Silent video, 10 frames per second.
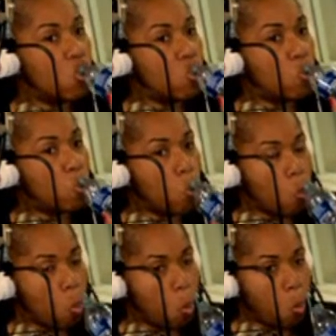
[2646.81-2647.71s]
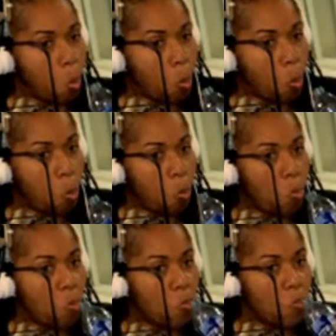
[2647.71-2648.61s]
Monique said something to me, and